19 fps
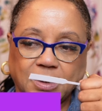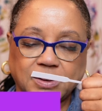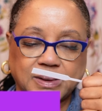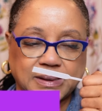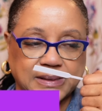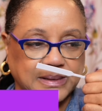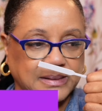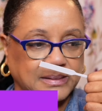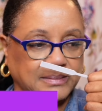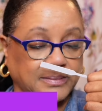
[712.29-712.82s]

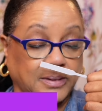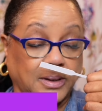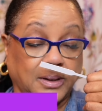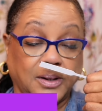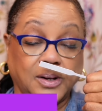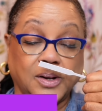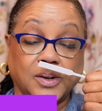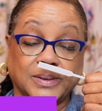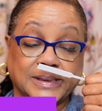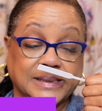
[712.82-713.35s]
This is
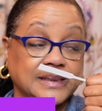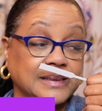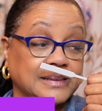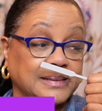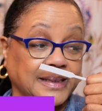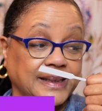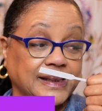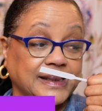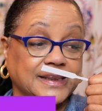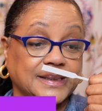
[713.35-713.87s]

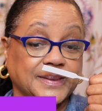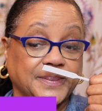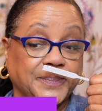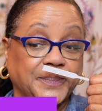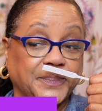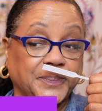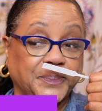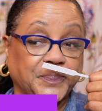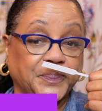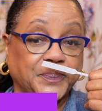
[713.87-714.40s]
nice.
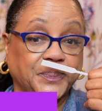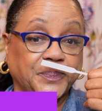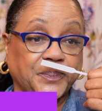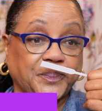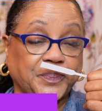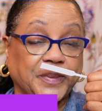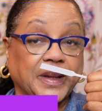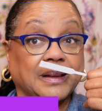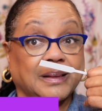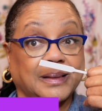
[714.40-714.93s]

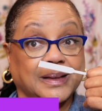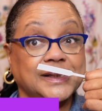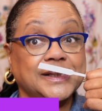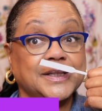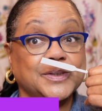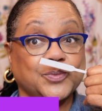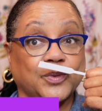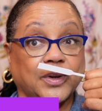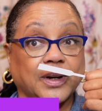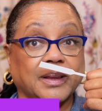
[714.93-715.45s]
This
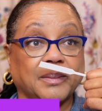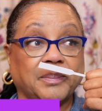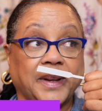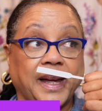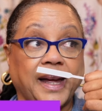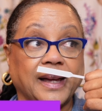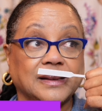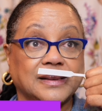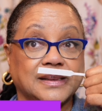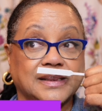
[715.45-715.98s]
is one of the
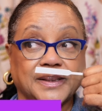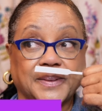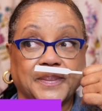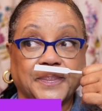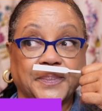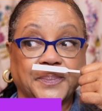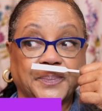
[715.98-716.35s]
best.